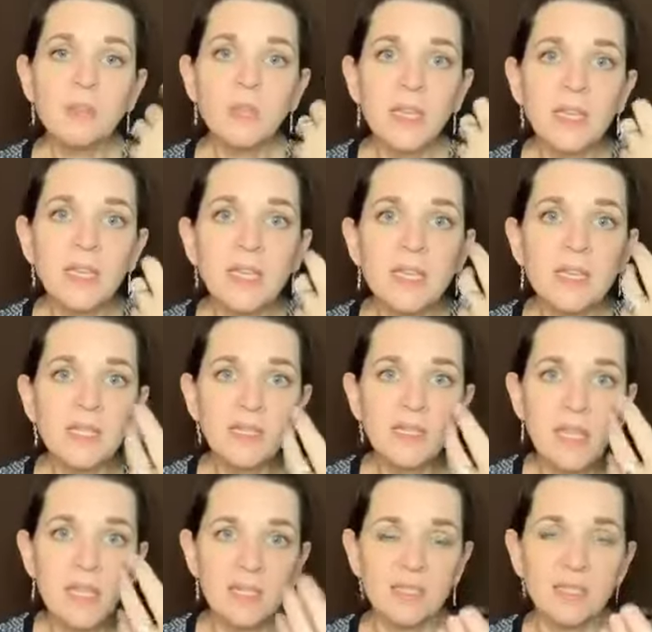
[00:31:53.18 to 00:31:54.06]
like his
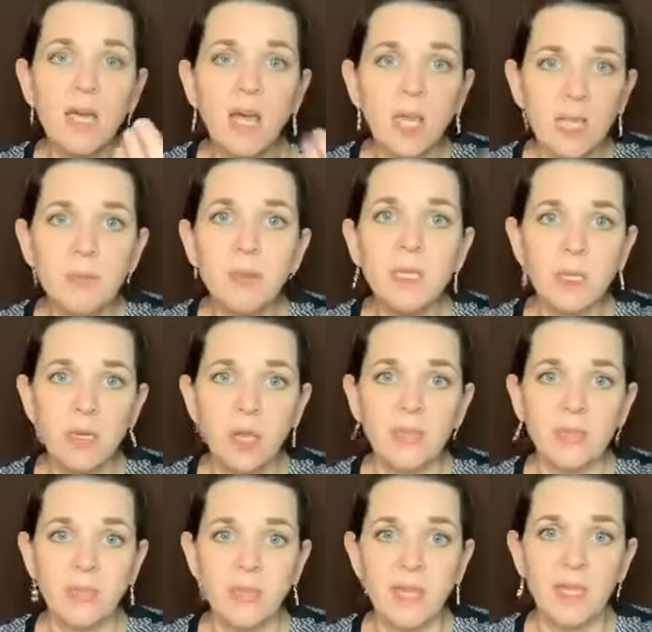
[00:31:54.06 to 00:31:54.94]
set timing
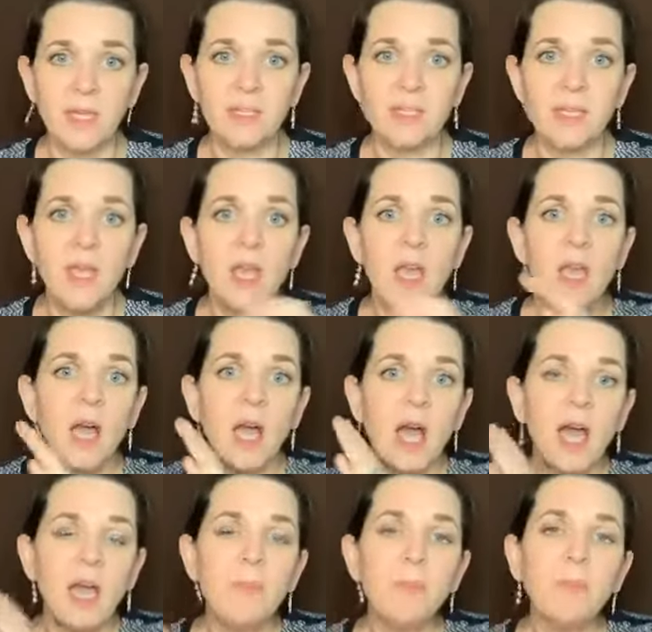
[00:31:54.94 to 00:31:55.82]
on things.
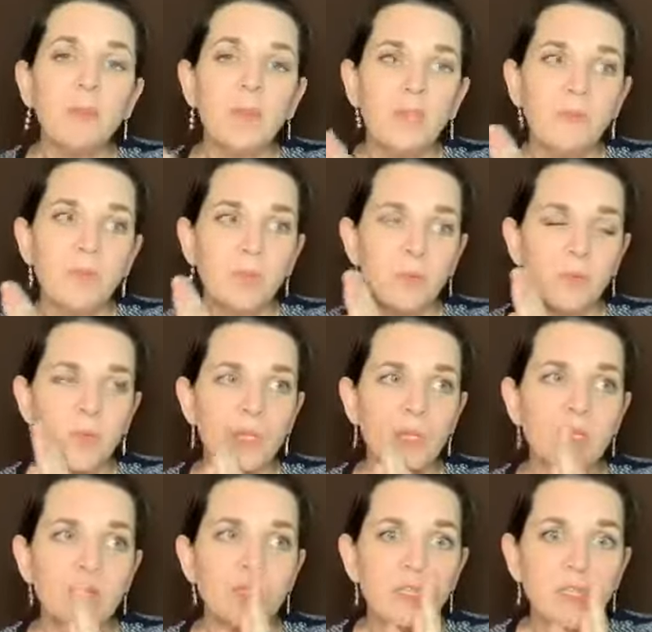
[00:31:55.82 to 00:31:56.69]
I believe that
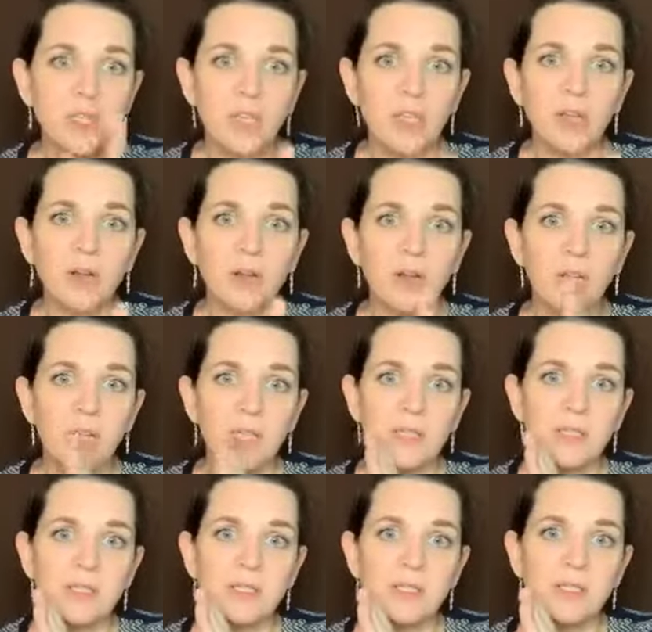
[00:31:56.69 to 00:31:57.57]
this year
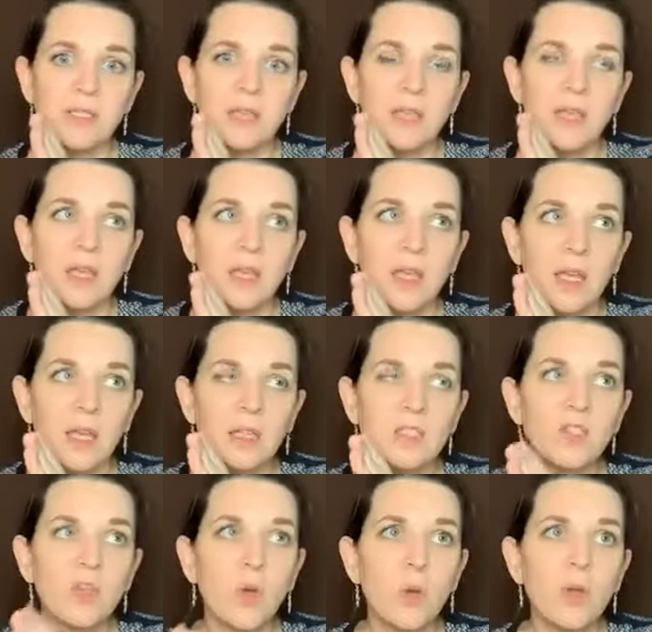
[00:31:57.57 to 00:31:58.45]
it's
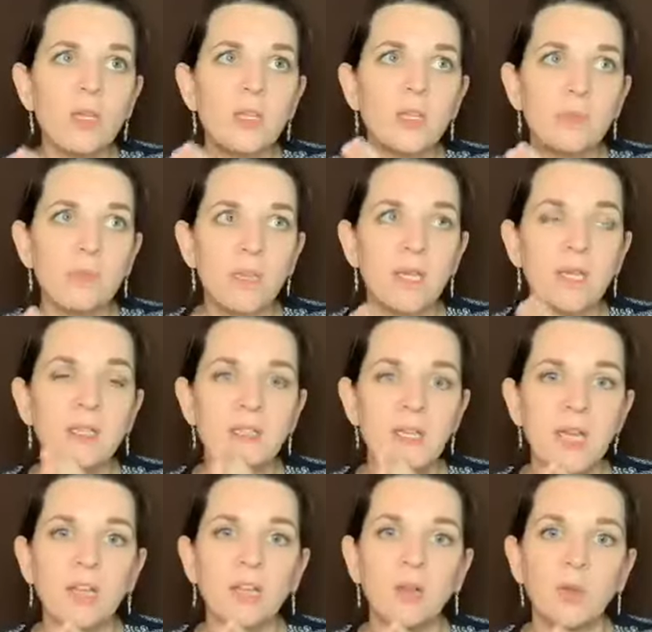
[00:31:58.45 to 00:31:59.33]
going to be a
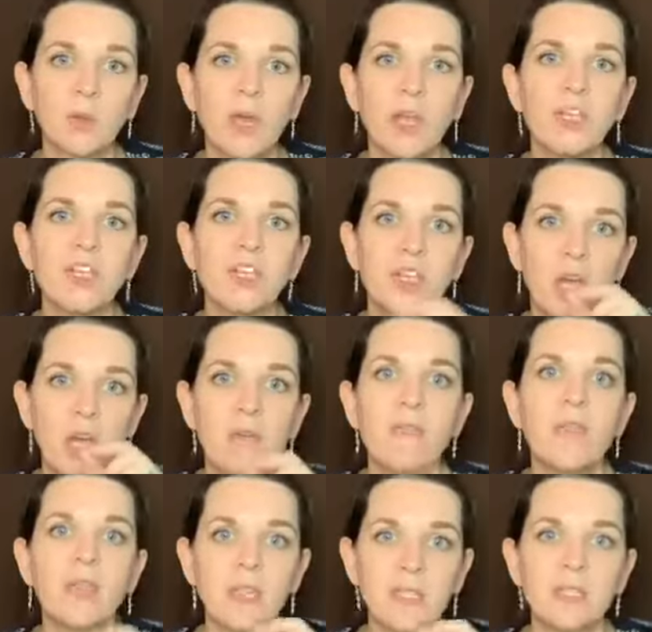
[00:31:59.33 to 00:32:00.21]
declaration
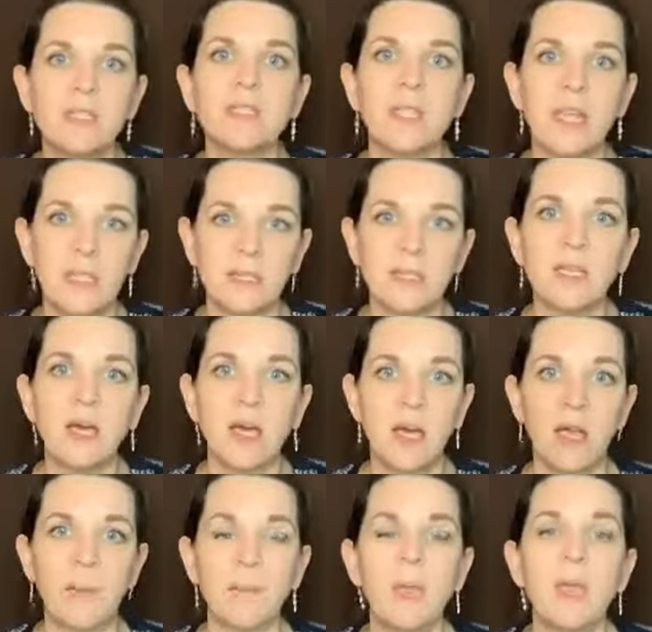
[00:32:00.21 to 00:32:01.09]
of his set
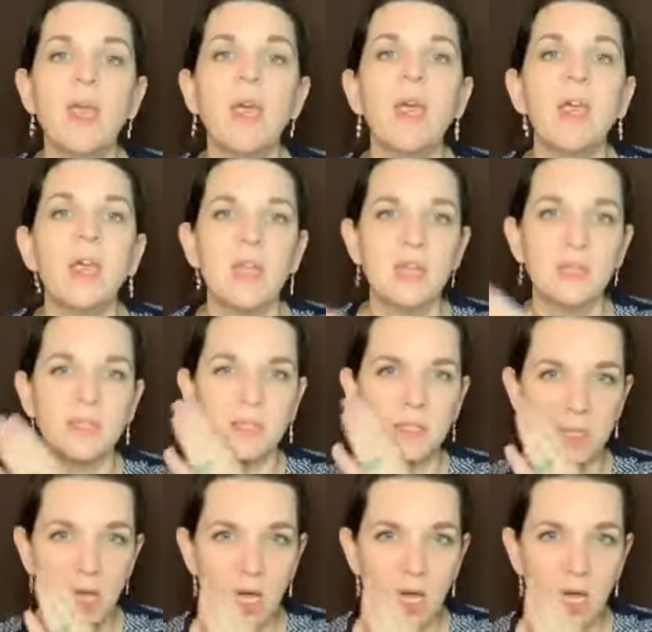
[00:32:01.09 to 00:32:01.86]
time. His